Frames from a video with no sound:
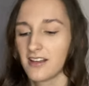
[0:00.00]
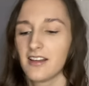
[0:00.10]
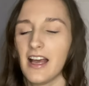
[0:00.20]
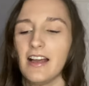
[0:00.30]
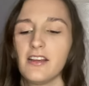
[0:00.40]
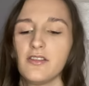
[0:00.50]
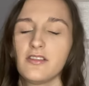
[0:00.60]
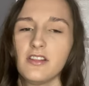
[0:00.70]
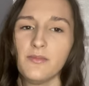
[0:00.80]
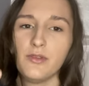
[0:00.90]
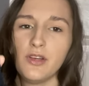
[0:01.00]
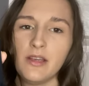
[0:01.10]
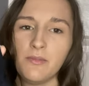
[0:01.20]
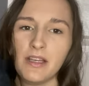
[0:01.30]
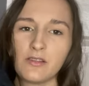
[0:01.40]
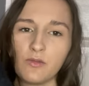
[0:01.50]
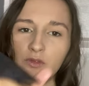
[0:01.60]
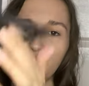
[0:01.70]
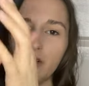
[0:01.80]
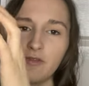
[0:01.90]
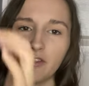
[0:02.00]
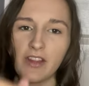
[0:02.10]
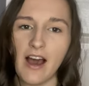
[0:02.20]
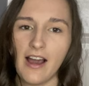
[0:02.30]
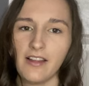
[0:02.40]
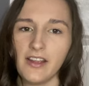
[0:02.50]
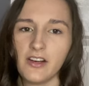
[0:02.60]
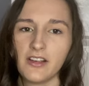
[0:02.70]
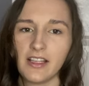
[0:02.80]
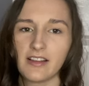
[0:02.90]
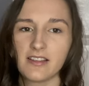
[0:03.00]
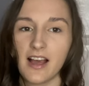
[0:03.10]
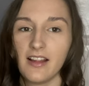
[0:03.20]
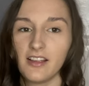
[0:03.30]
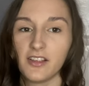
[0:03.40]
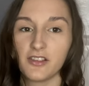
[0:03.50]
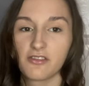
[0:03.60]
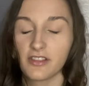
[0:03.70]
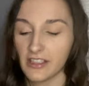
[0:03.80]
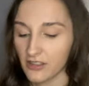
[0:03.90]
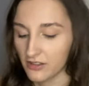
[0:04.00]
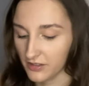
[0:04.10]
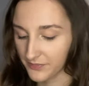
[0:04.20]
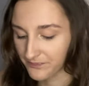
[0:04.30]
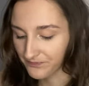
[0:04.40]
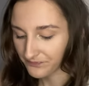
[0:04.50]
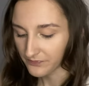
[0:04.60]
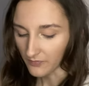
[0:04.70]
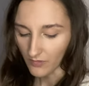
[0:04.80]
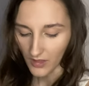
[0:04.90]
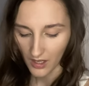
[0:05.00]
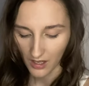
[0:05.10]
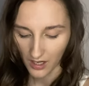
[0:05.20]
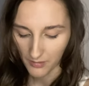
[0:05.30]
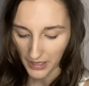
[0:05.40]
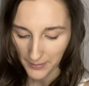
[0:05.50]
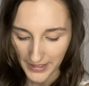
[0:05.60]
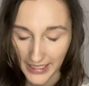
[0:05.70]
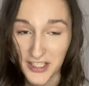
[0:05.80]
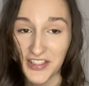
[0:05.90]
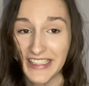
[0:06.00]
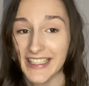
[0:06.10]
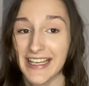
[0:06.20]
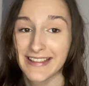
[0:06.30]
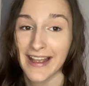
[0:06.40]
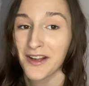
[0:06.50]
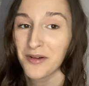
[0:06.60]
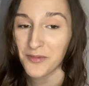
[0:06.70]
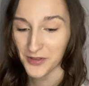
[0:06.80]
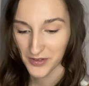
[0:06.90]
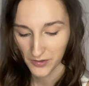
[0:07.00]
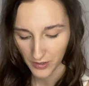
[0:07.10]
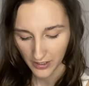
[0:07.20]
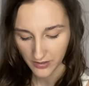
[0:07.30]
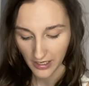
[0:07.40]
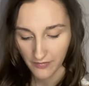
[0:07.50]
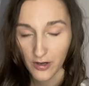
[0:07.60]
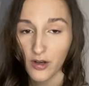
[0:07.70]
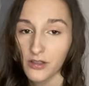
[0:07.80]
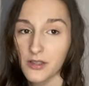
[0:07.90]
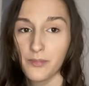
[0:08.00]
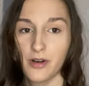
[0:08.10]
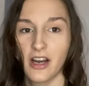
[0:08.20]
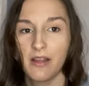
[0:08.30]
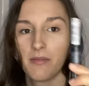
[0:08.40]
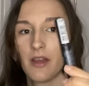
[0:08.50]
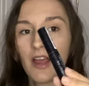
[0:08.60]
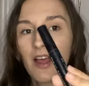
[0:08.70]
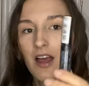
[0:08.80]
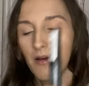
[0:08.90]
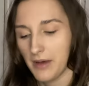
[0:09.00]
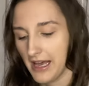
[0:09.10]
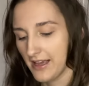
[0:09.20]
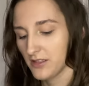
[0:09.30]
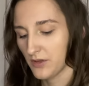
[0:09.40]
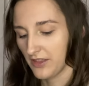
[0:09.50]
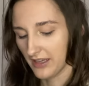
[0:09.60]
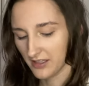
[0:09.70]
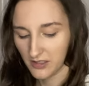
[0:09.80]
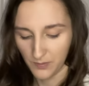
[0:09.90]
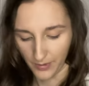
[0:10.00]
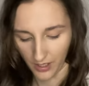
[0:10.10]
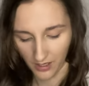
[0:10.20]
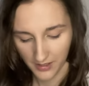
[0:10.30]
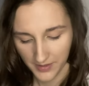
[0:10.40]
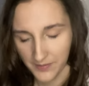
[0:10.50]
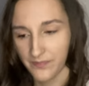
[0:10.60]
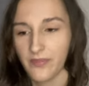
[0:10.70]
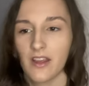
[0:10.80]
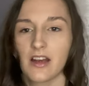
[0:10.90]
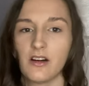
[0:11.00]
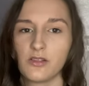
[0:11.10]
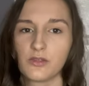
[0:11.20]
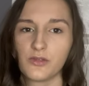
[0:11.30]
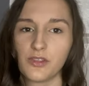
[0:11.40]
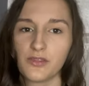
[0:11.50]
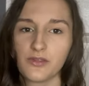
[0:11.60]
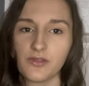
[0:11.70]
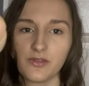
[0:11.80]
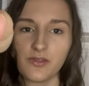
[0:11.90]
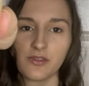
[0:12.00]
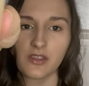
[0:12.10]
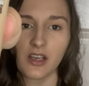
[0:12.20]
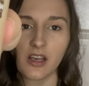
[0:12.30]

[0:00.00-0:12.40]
I used the Beauty Bay's own one for the highlighter. Like, this highlighter is really good. I mean, just in case anyone wants to know what I used, I forgot to prime my eyes with this, but, you know, I also used